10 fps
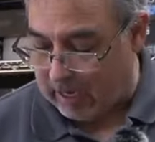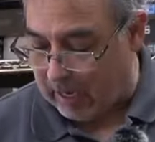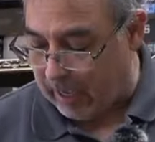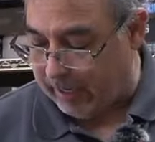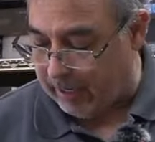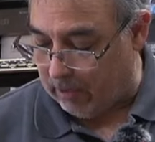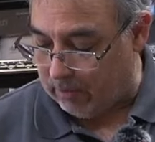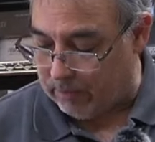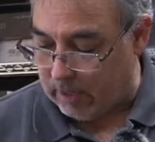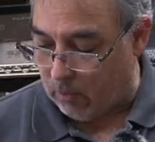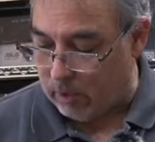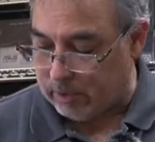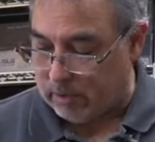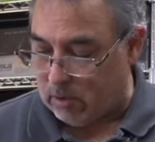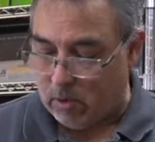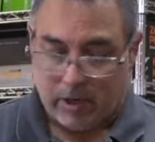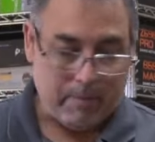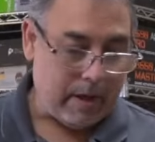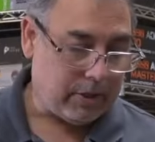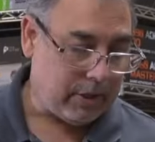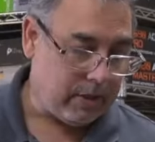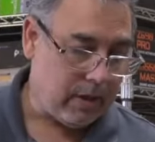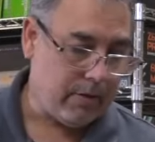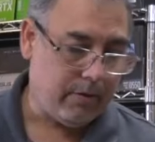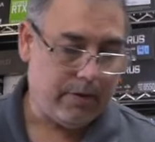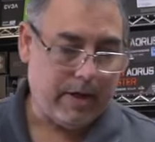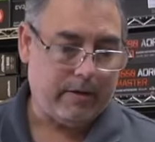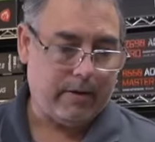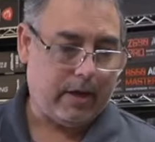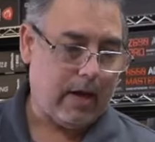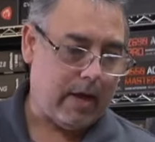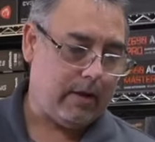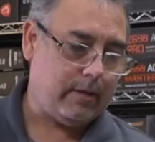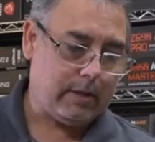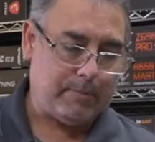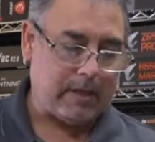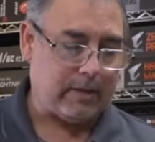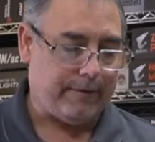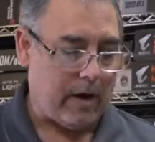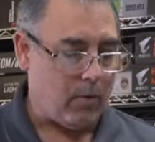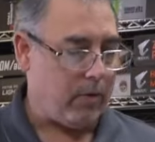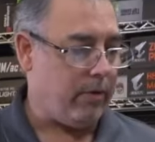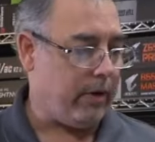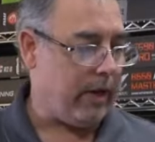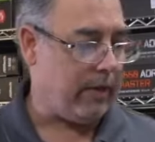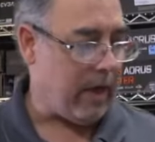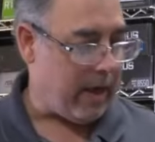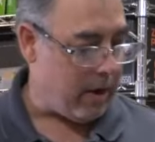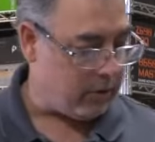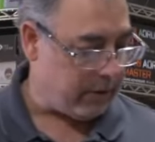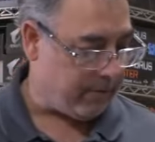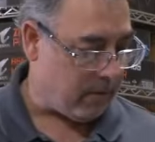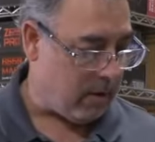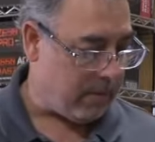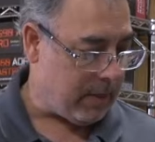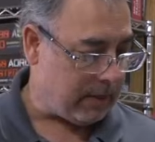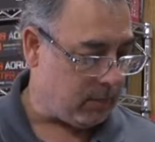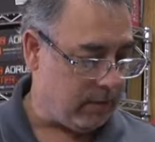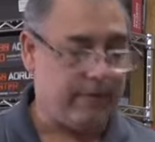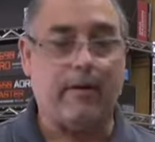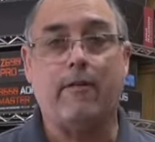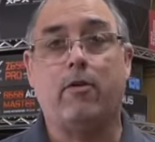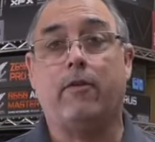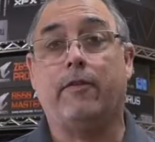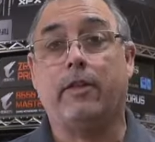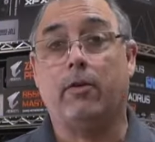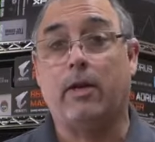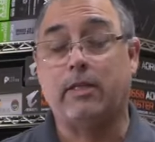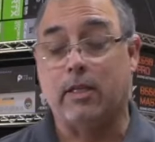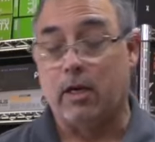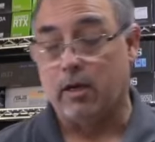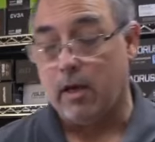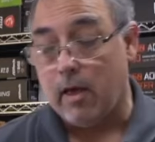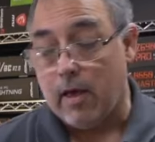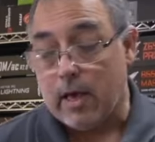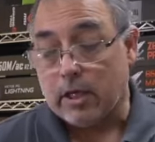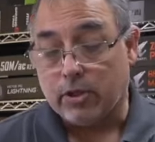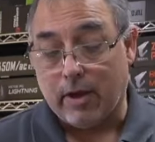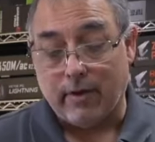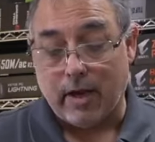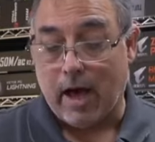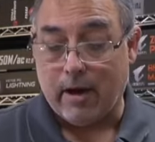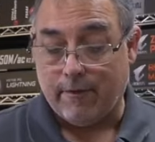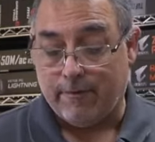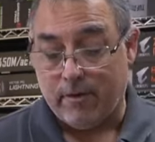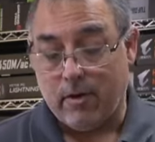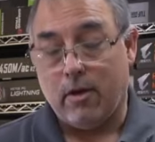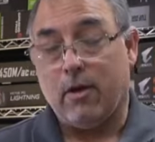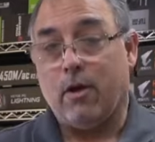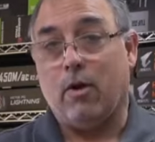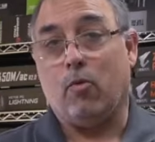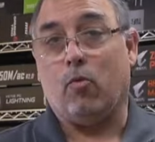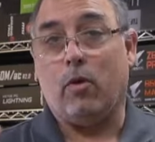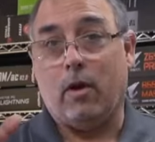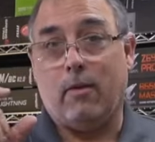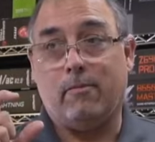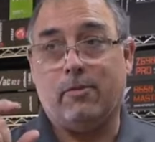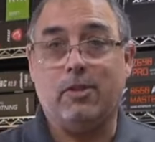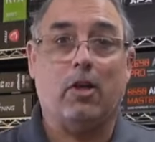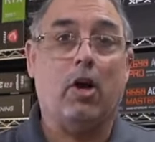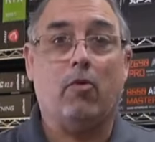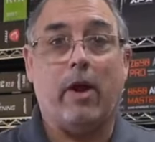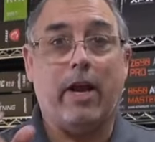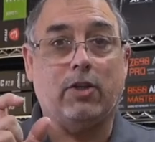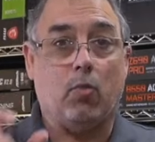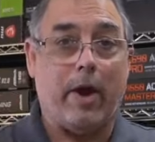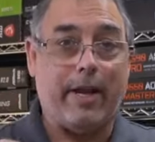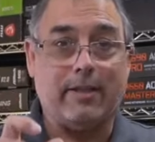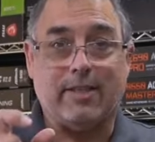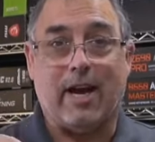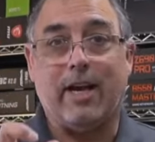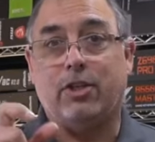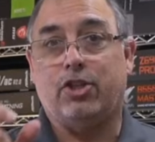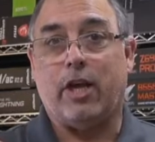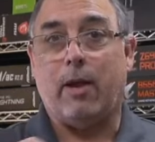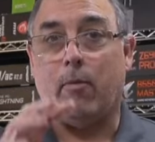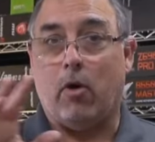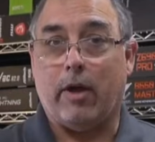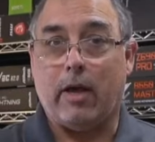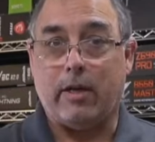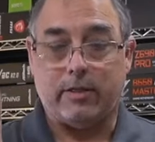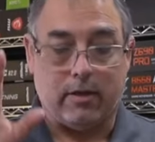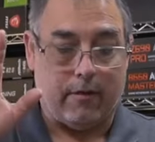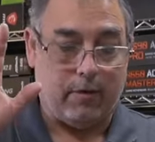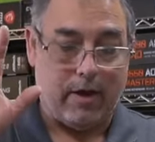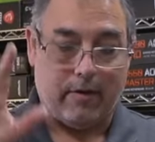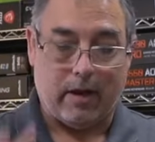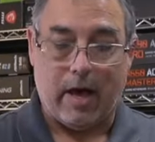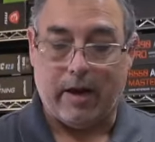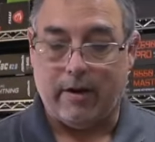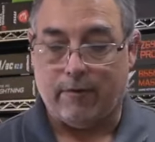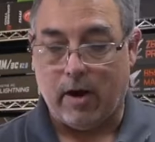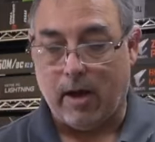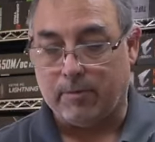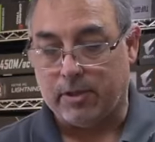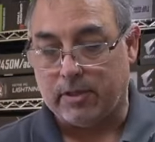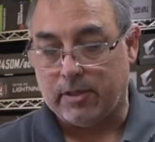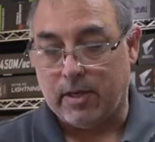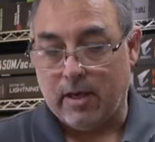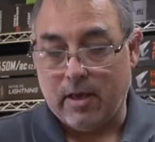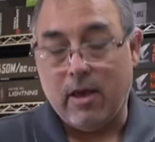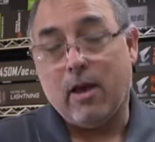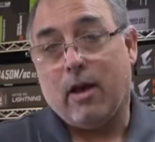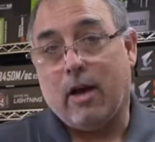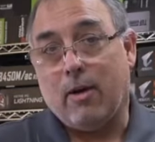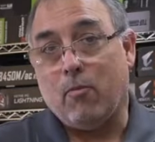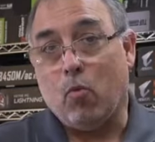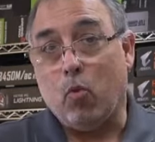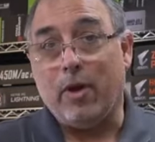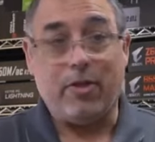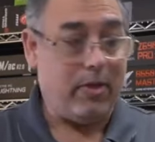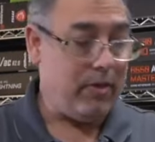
a lot here that wasn't already mentioned other than they kind of specify where they're getting that energy from, and that's with a 550-grain slug. So you have a lot of slug range, weight, size, shape, all that kind of stuff. You have a lot of different options with